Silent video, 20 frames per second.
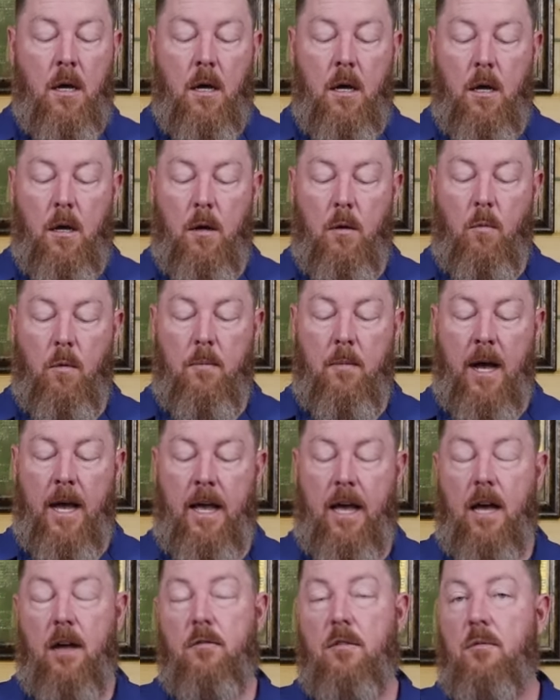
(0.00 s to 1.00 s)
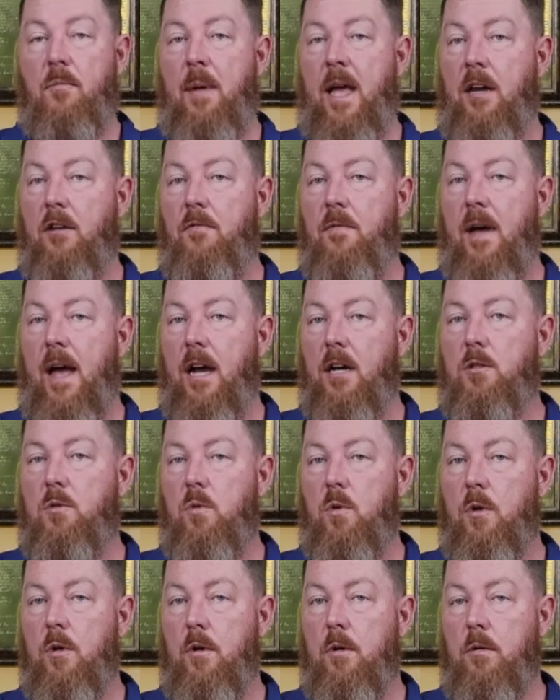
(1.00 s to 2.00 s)
We might have the
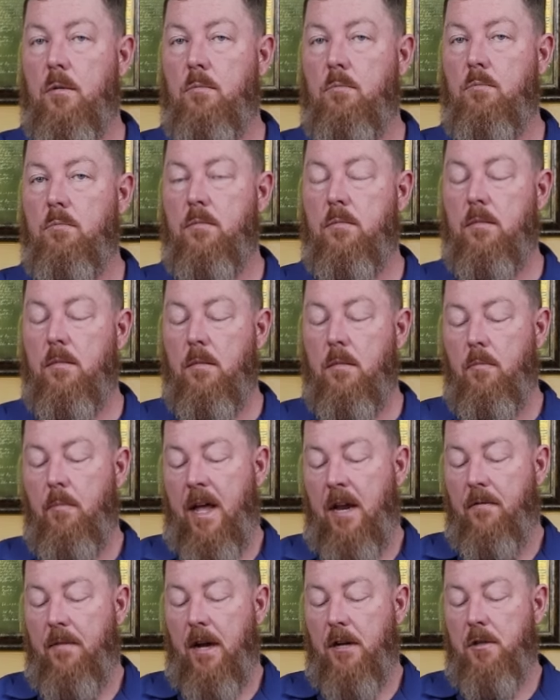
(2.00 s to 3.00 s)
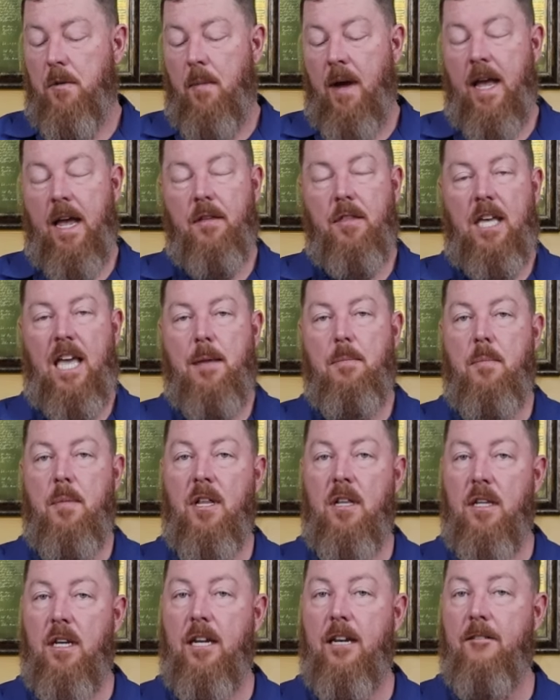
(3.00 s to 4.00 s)
manufacturer might have the
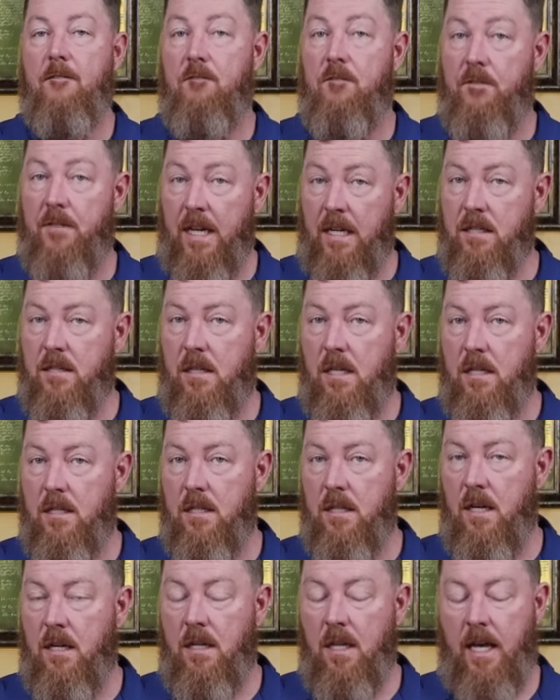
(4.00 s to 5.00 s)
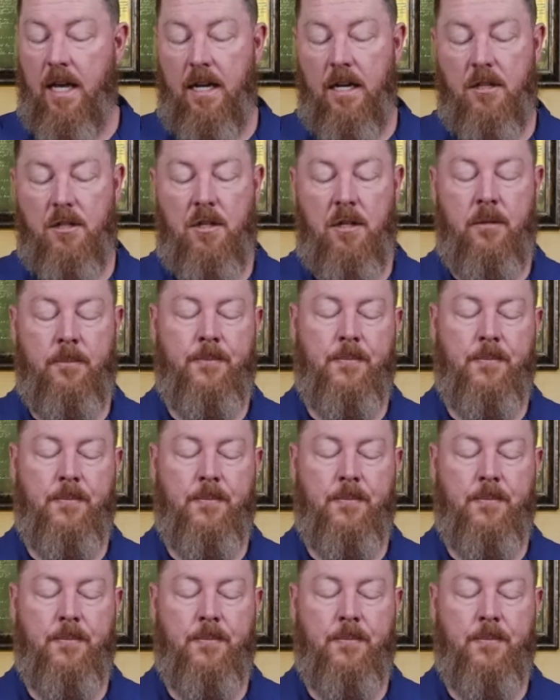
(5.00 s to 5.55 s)
capability to fix this inlet issue.